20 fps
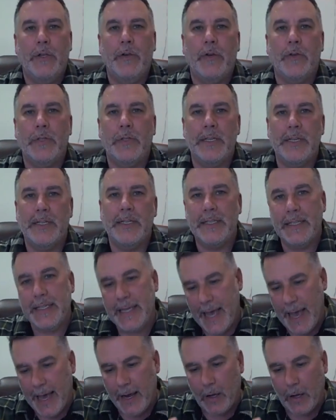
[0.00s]
you'll see
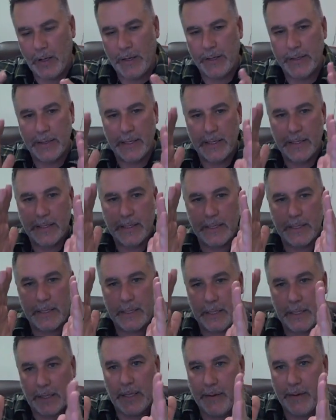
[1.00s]
Seattle is this
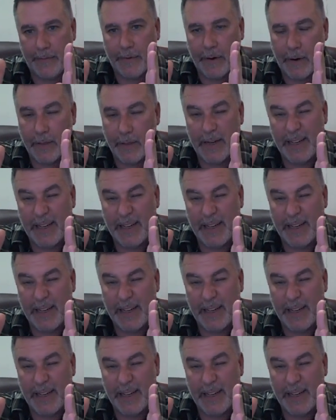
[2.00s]
sliver,